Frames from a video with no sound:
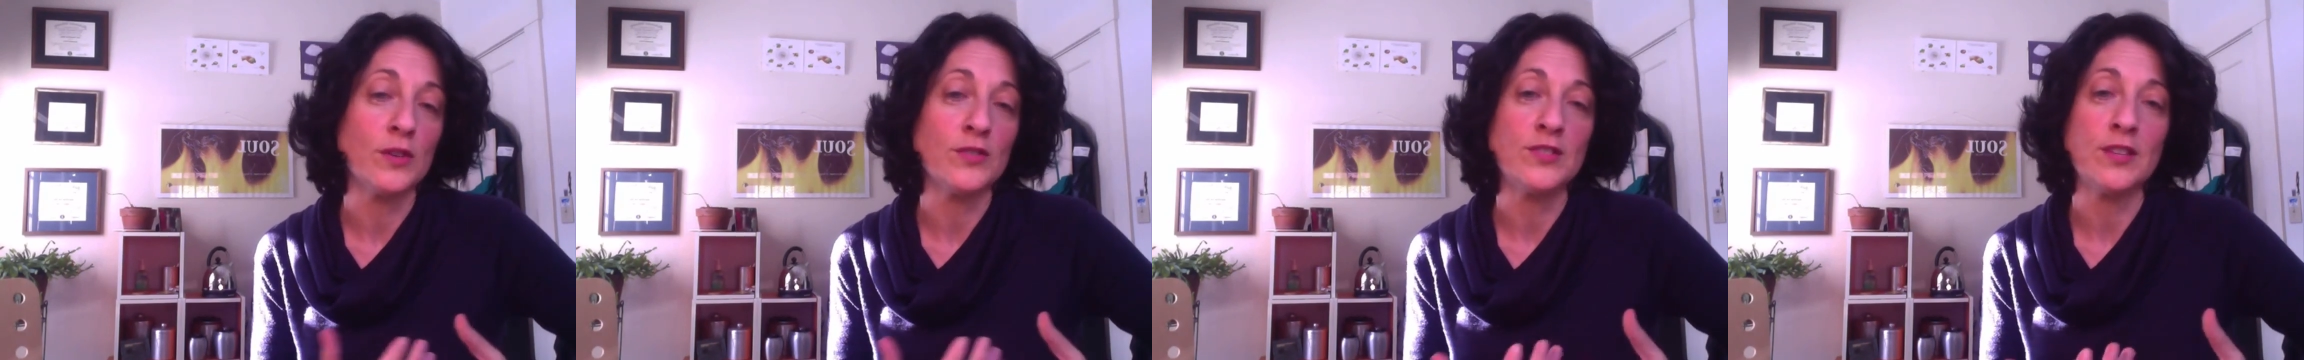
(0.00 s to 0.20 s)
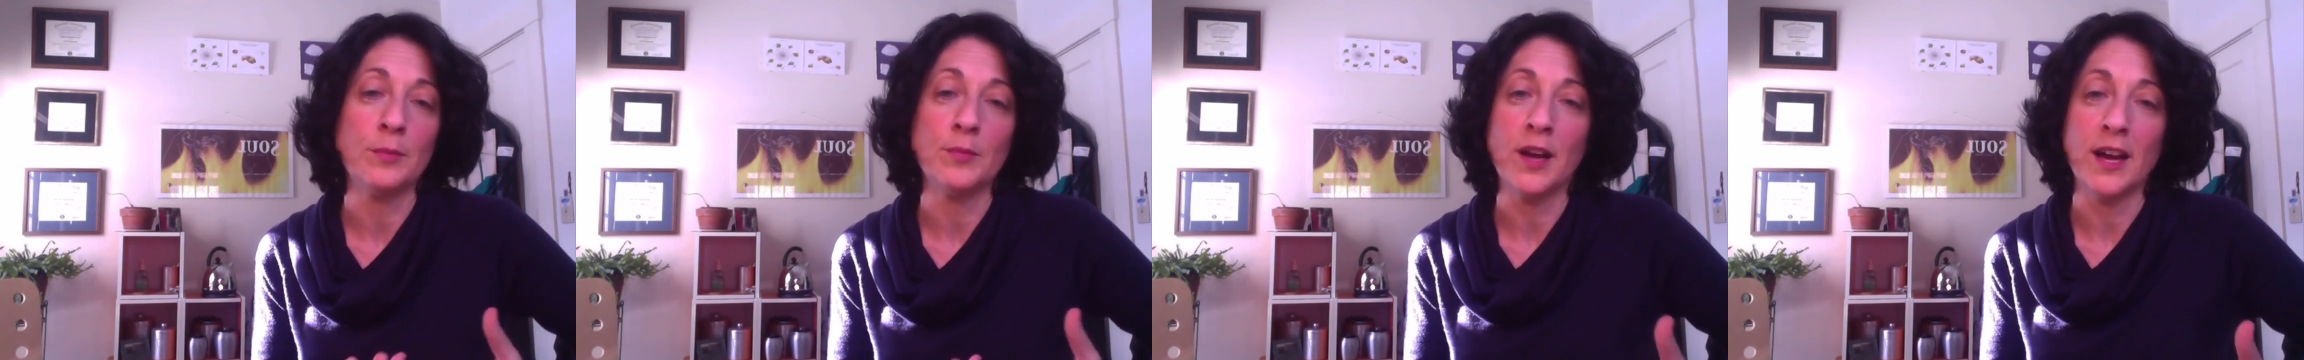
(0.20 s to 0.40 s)

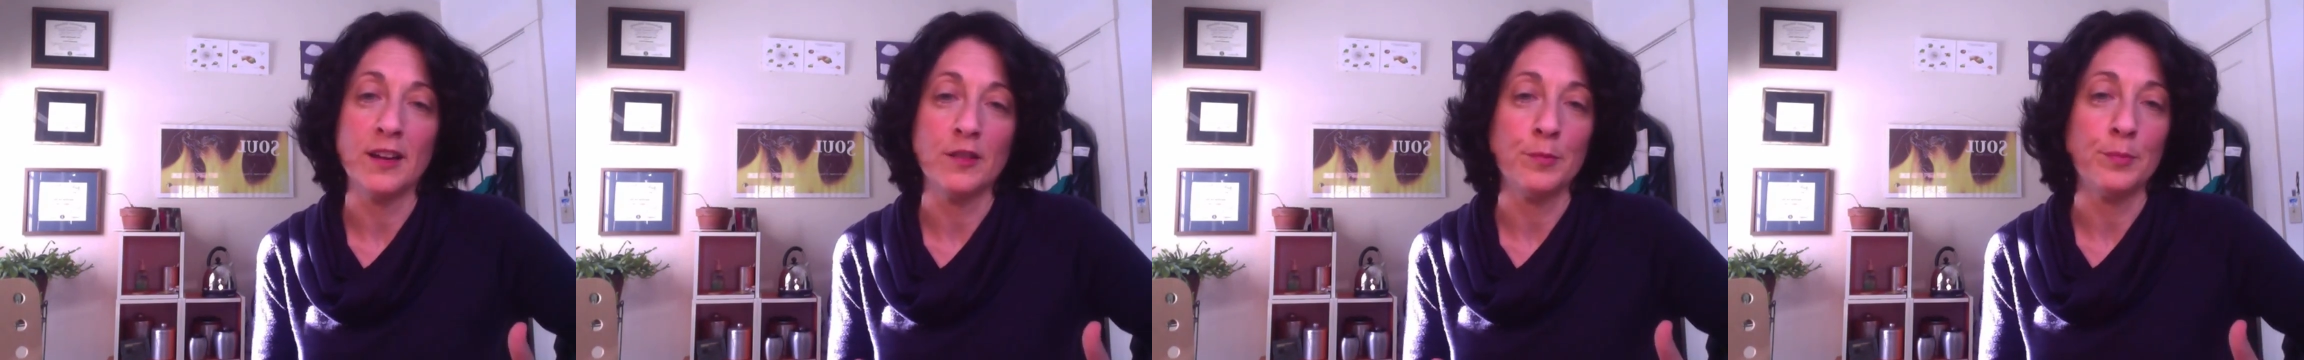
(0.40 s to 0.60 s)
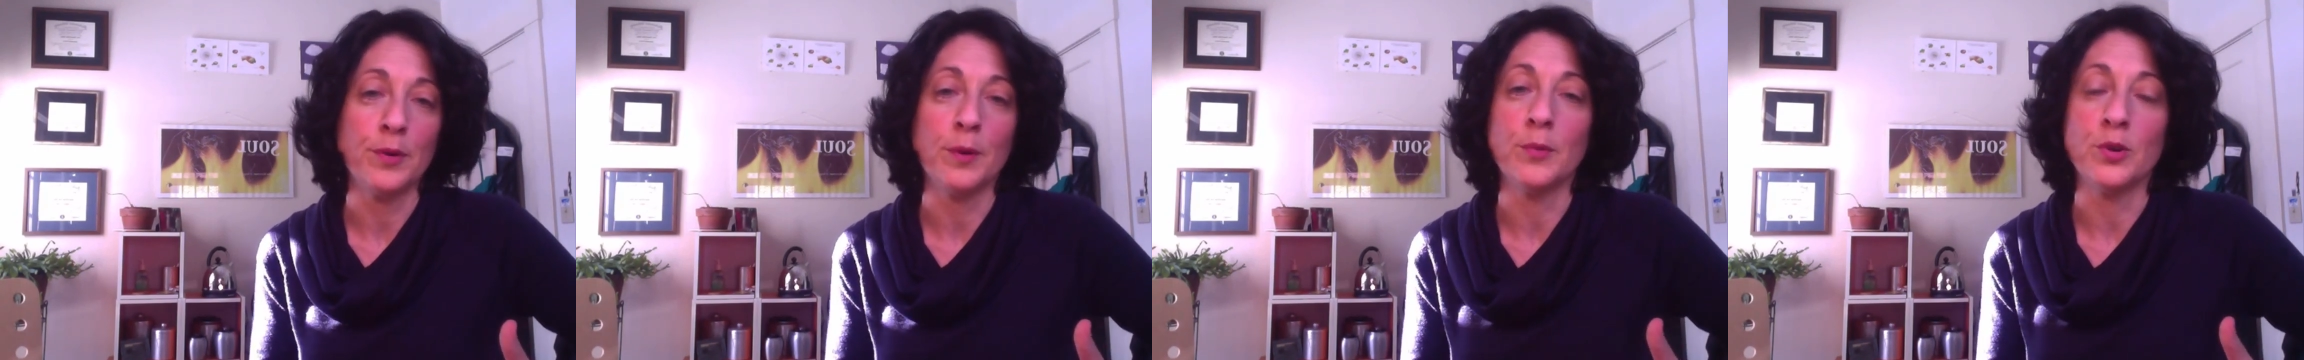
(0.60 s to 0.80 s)
some kind
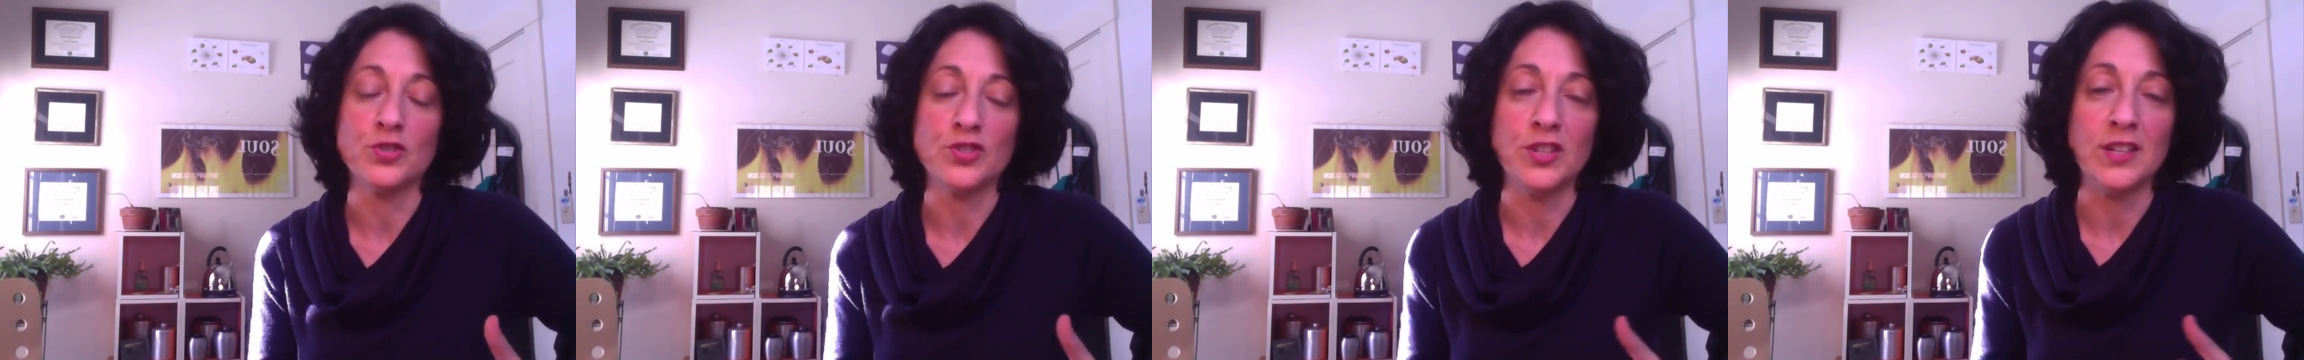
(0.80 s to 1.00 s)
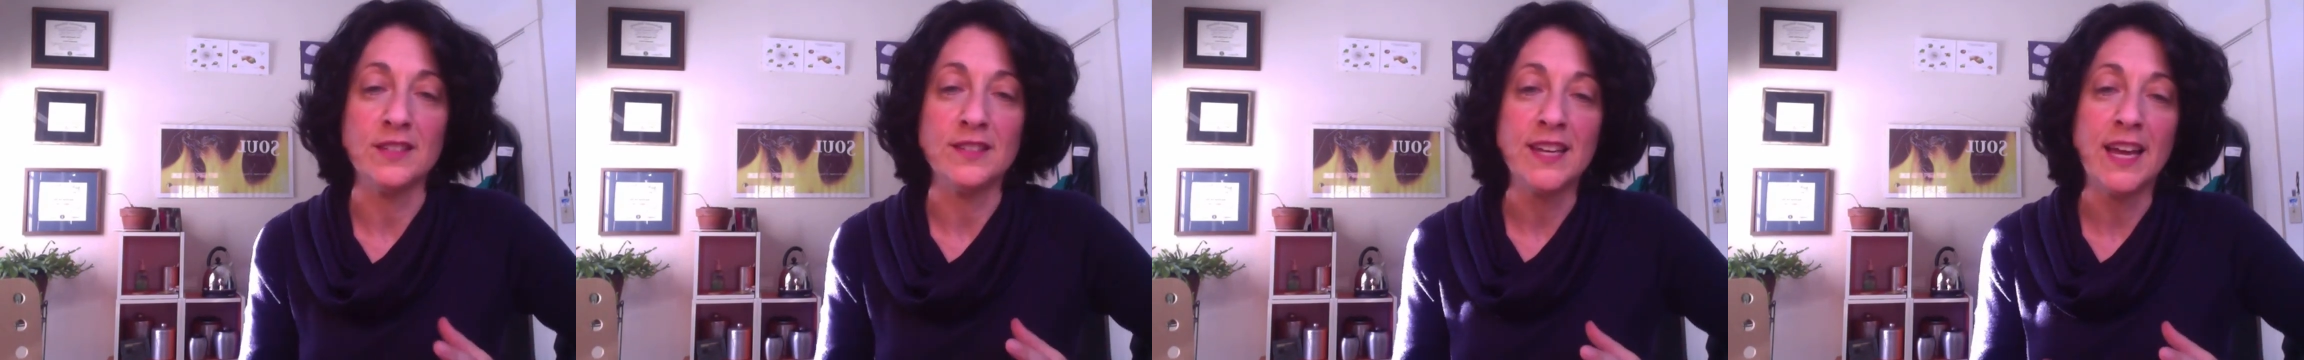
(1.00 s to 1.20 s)
of
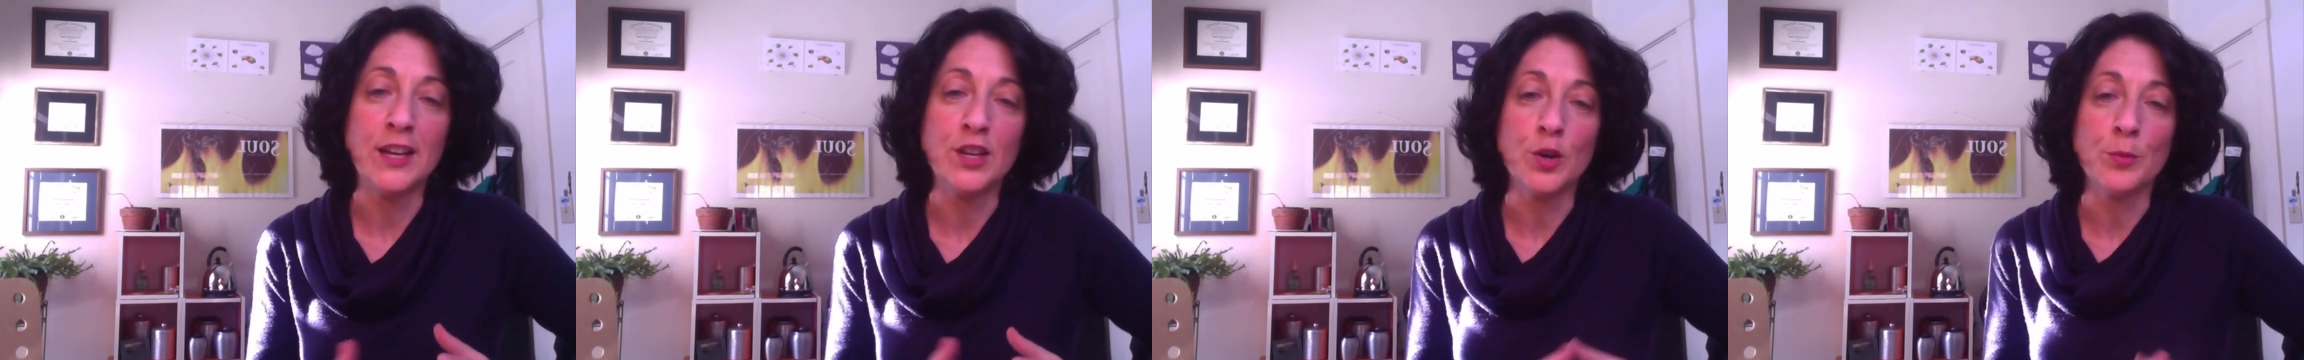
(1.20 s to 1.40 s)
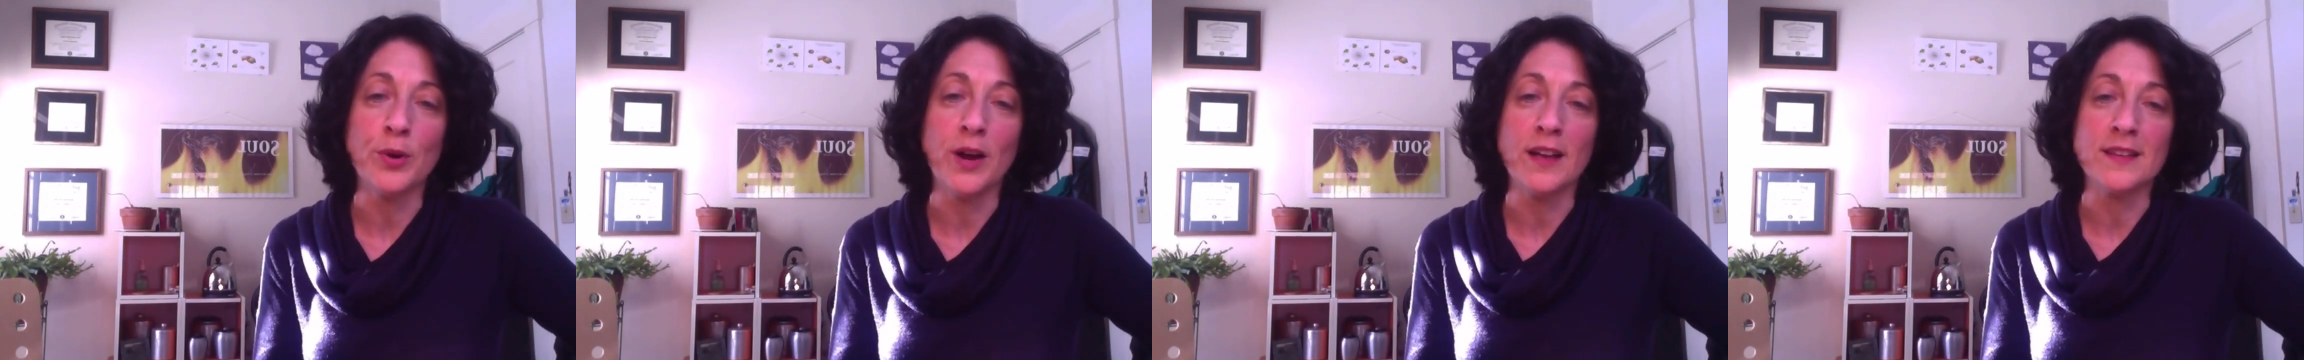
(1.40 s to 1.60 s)
promotion and
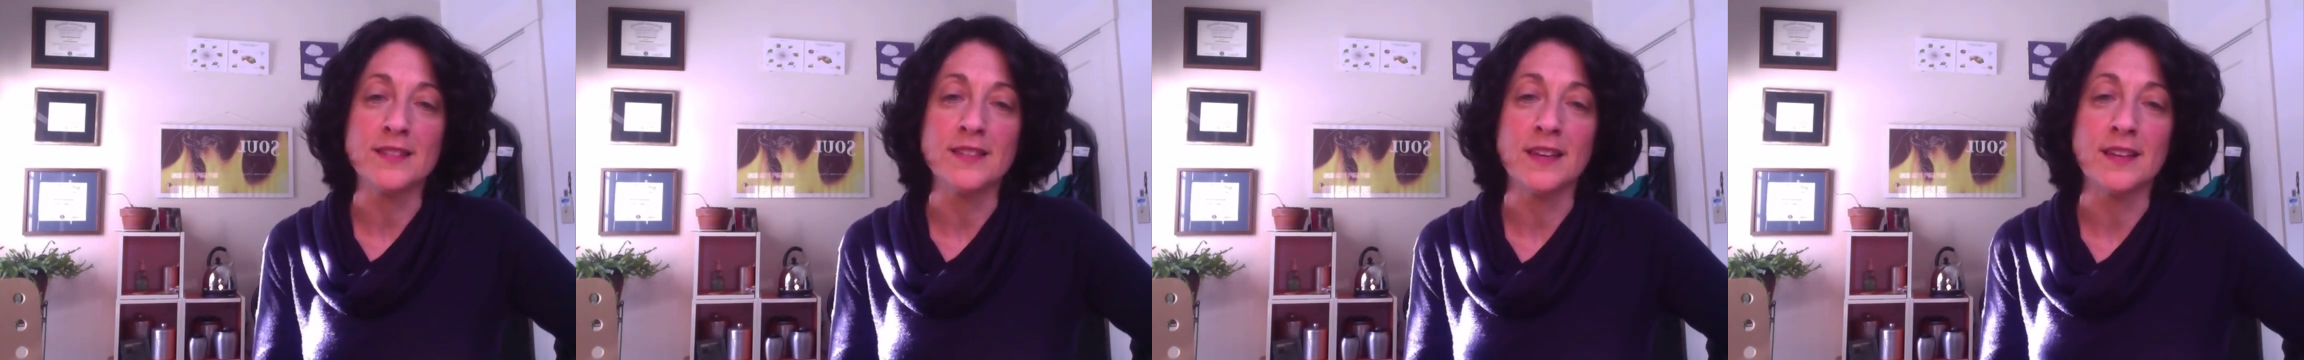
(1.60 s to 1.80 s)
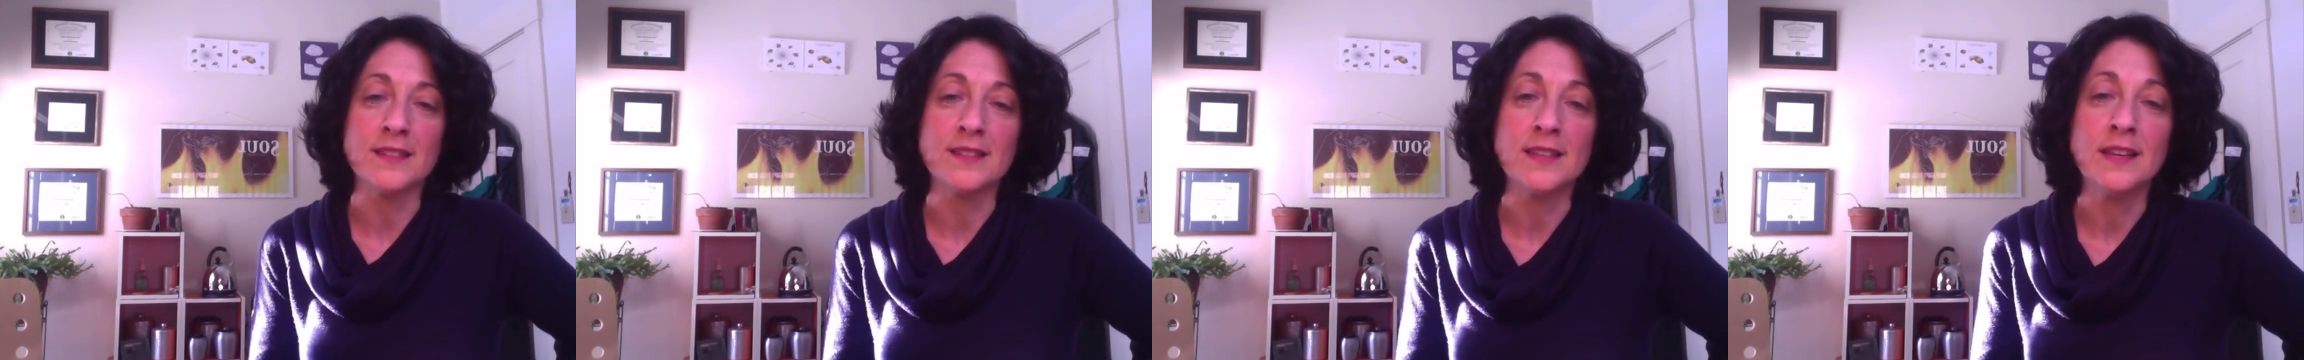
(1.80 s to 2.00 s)
tenure
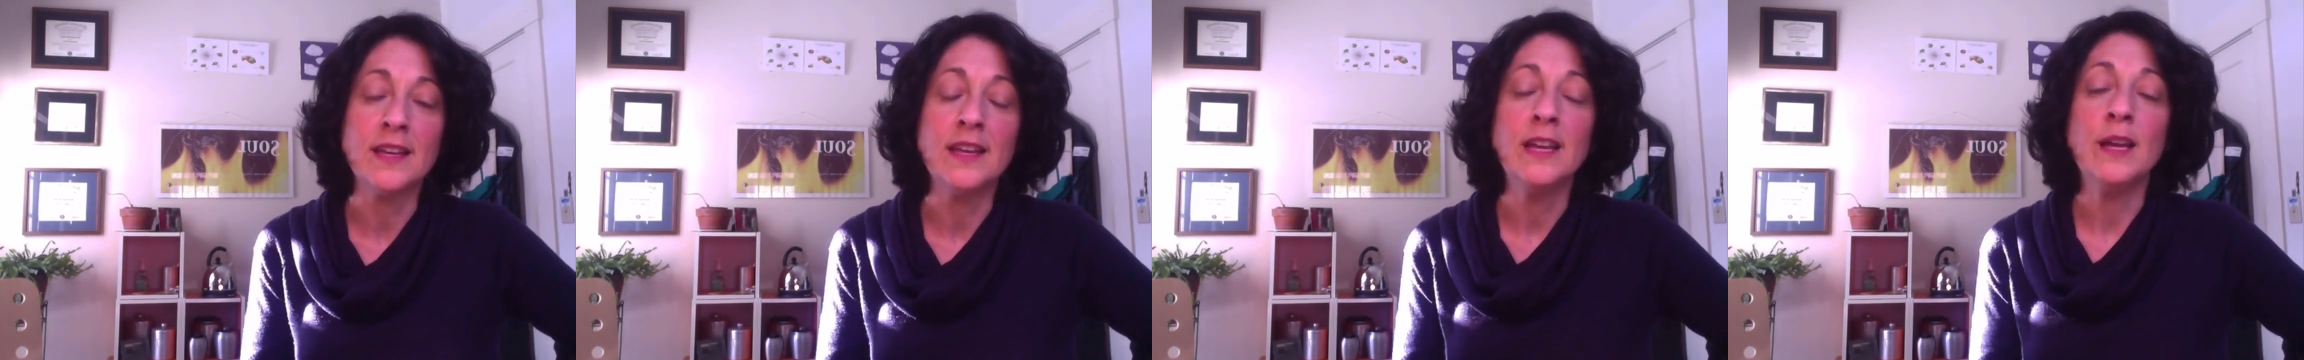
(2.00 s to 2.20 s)
process,